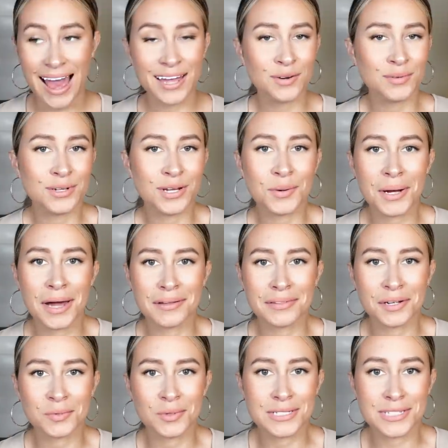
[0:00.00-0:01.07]
I don't know how
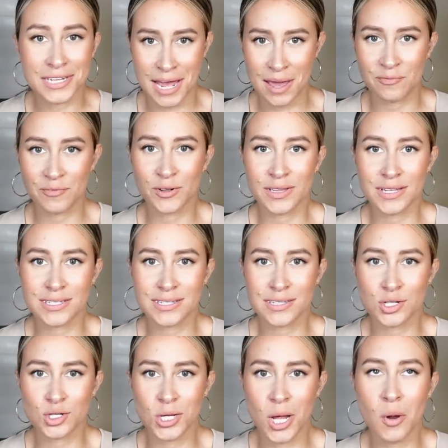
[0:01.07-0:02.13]
there was time for this in the
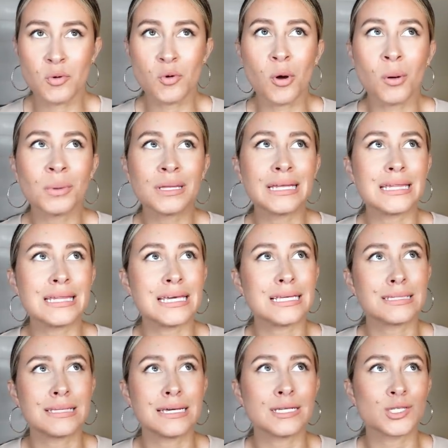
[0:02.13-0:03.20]
show. Normally,
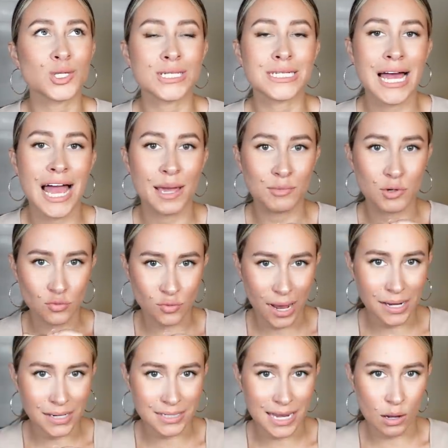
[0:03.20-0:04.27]
these things are timed
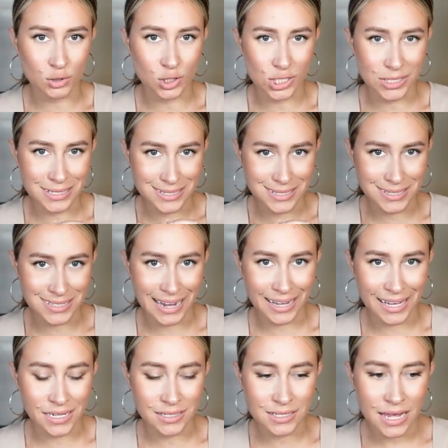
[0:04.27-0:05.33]
right down to the
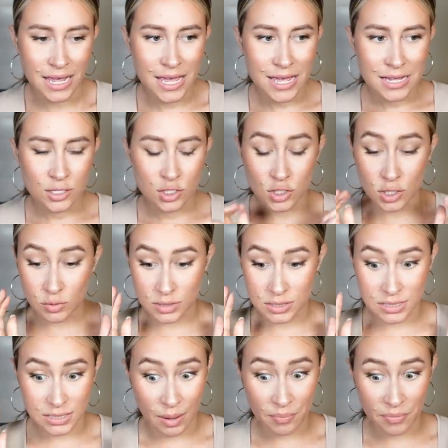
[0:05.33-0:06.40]
second, so
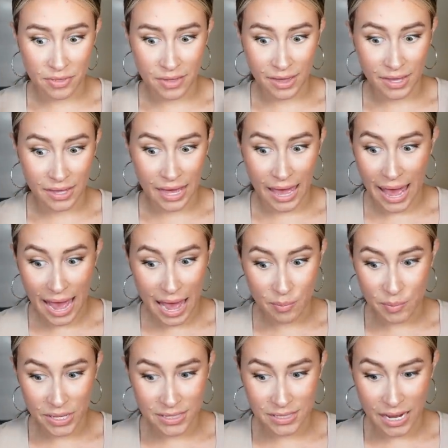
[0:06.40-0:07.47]
something
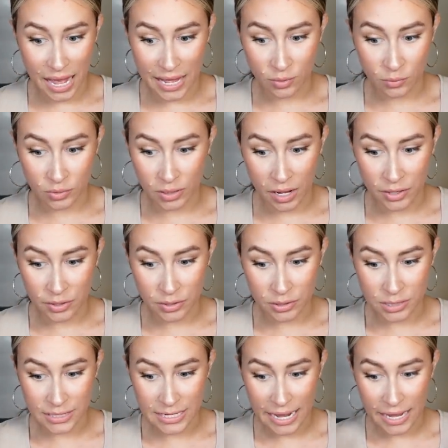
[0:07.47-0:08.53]
happened. I don't
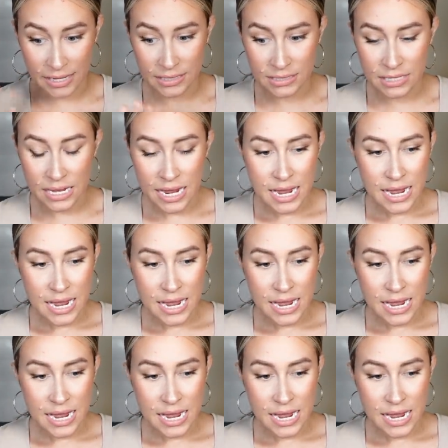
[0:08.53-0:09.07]
understand.